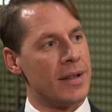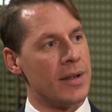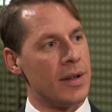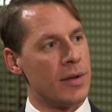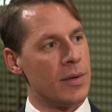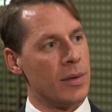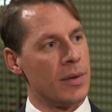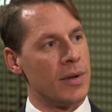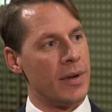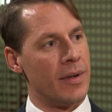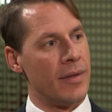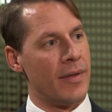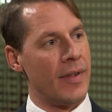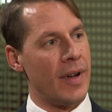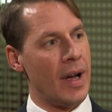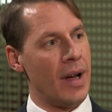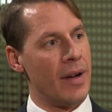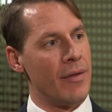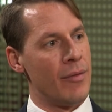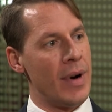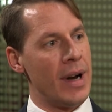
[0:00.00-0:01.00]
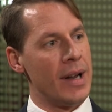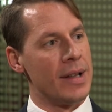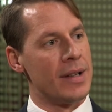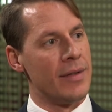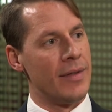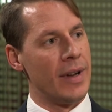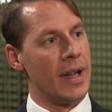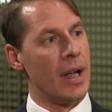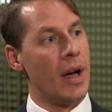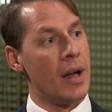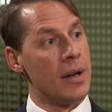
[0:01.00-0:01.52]
as a sort of
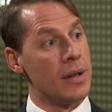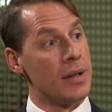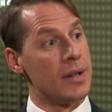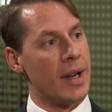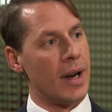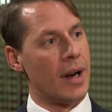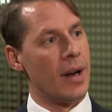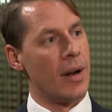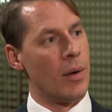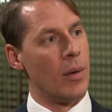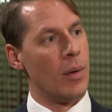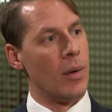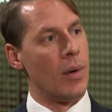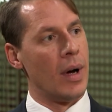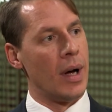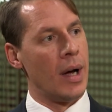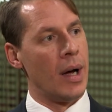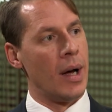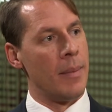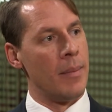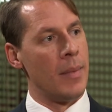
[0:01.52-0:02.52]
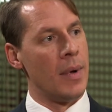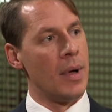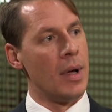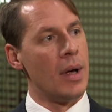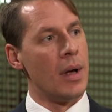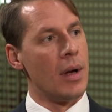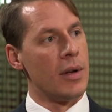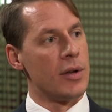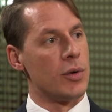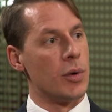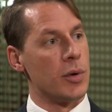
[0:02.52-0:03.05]
relatively uncyclical
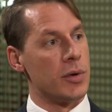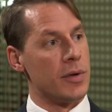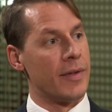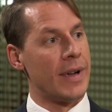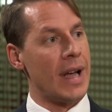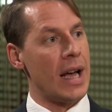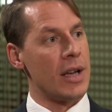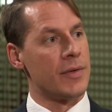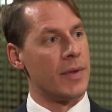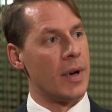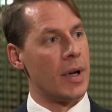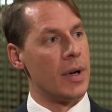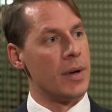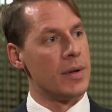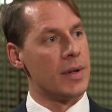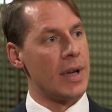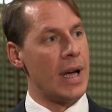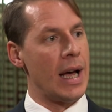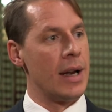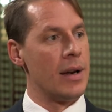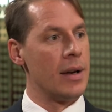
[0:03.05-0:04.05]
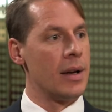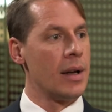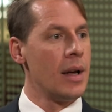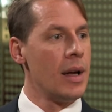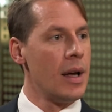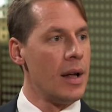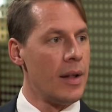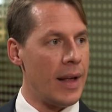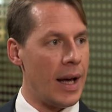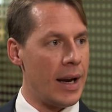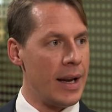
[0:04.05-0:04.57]
source of cash flows. And
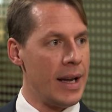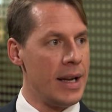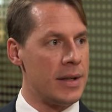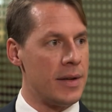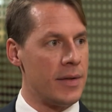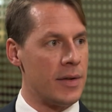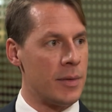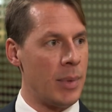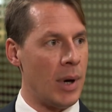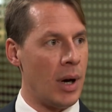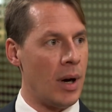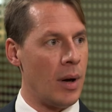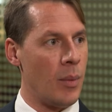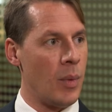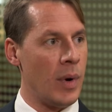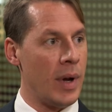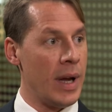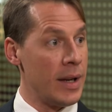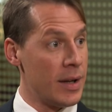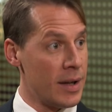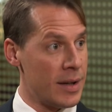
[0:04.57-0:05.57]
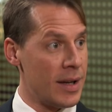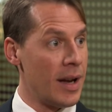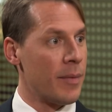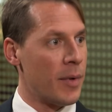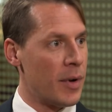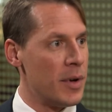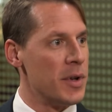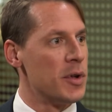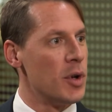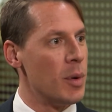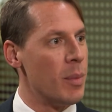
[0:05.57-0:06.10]
the adhesives part, well, it does have
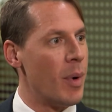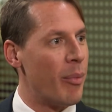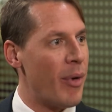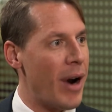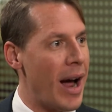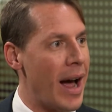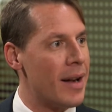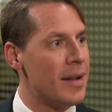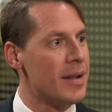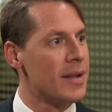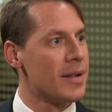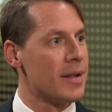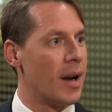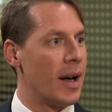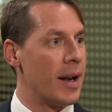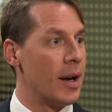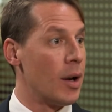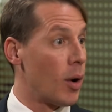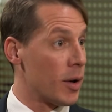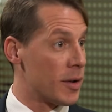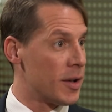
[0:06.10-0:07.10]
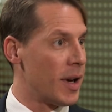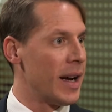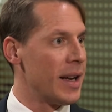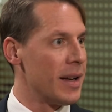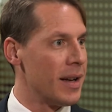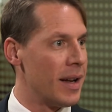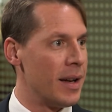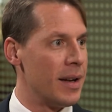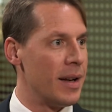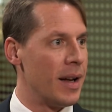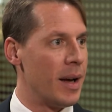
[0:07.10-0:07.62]
consumer brands like
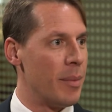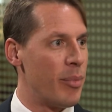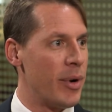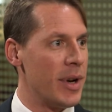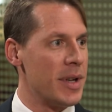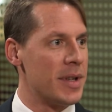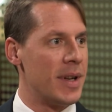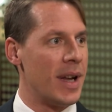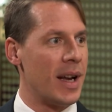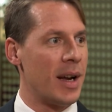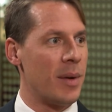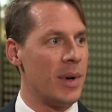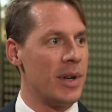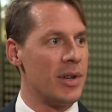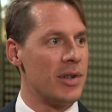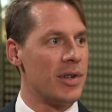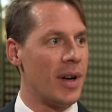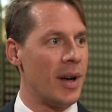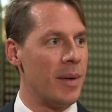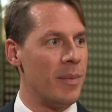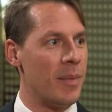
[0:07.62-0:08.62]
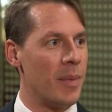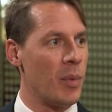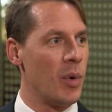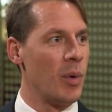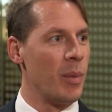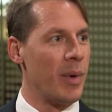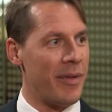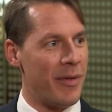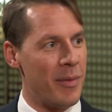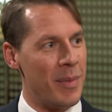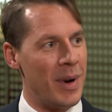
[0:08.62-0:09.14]
Loctite and Pritt Stick, which we'll
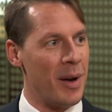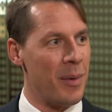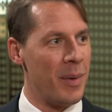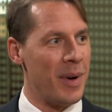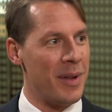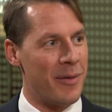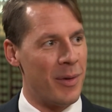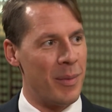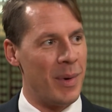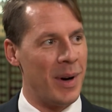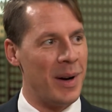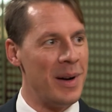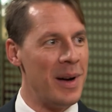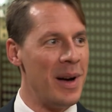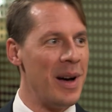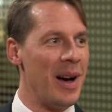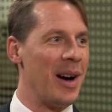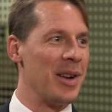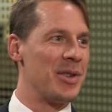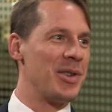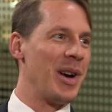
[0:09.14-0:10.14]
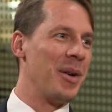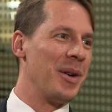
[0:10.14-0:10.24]
be familiar with from our childhoods.